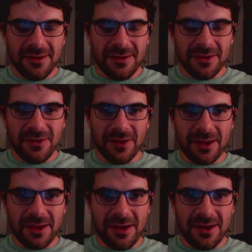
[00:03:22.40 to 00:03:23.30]
going
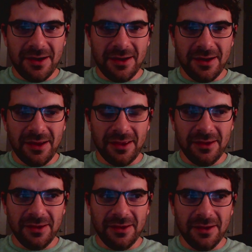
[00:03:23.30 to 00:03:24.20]
on.
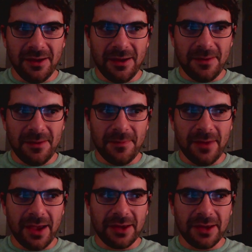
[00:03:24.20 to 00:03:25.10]

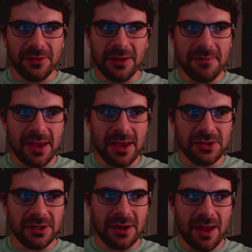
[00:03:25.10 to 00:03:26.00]
I can only
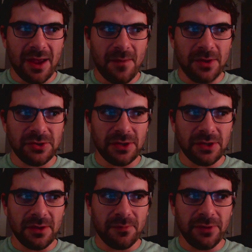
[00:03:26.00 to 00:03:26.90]
imagine how much
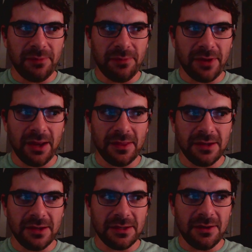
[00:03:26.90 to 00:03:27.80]
pre-planning they
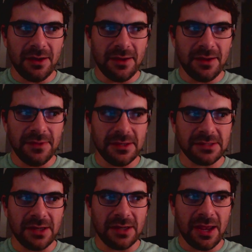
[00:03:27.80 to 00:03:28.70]
did on this,
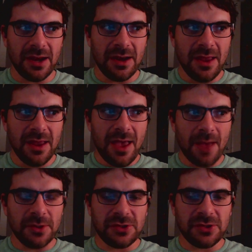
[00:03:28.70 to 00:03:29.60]
and how
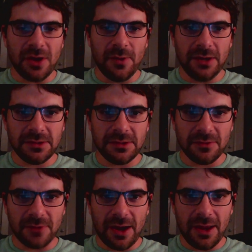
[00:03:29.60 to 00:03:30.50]
much thought went into the
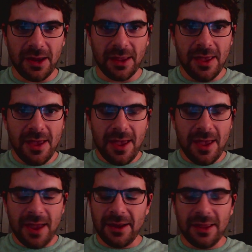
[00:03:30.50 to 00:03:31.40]
writing.
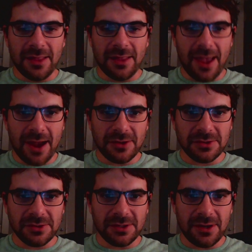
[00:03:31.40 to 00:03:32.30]
And again, the
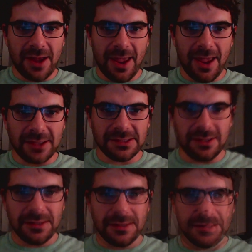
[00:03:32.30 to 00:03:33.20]
actors are
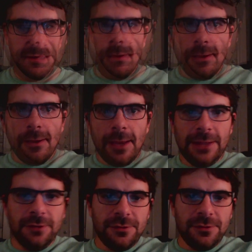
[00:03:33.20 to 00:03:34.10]
excellent. And the
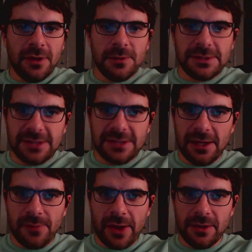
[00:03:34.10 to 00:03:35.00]
other thing I would say
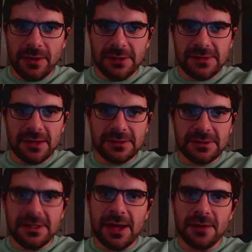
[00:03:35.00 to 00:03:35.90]
about it is that it's
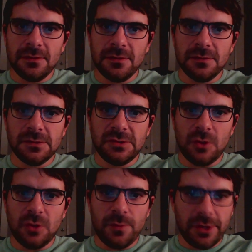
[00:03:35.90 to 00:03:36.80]
not
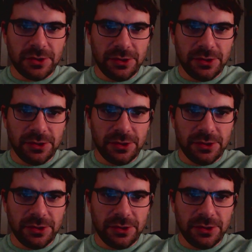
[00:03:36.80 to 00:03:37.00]
so much